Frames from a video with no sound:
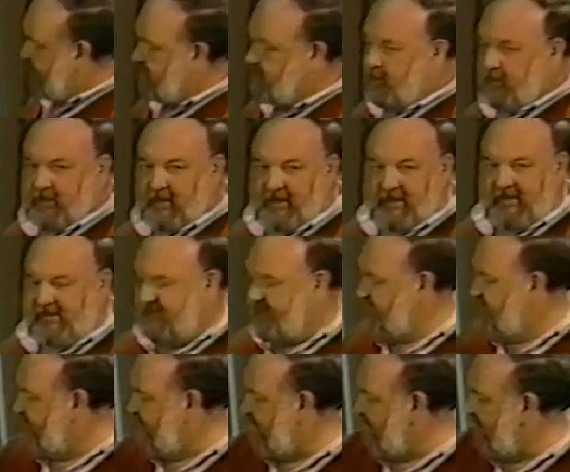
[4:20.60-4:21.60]
a chord line is
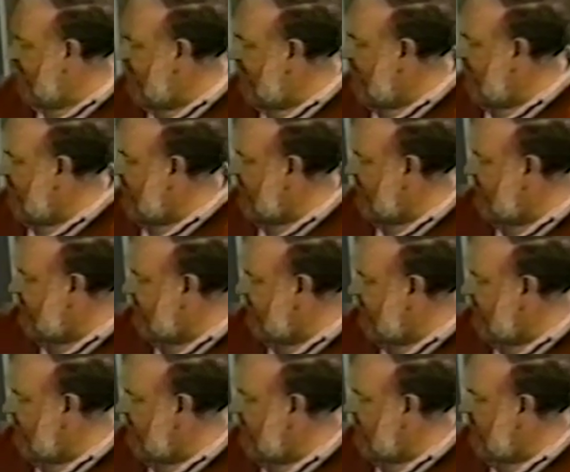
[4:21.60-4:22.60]
defined as
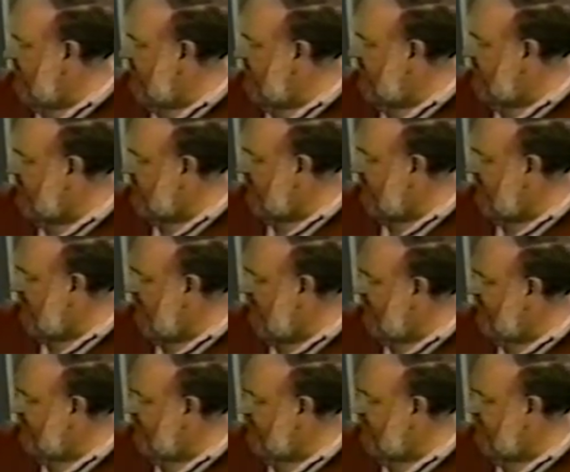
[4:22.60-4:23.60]
the straight
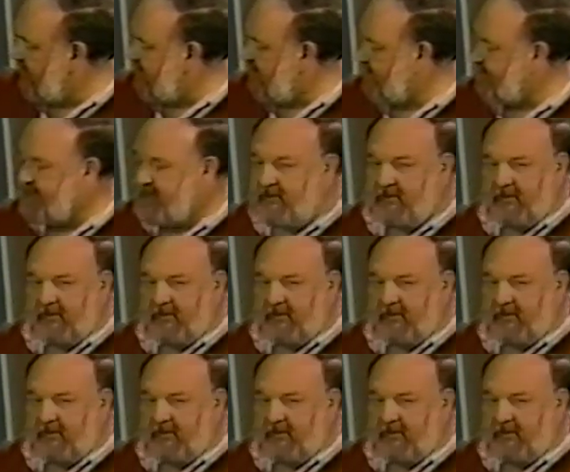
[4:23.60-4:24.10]
line from the tip of the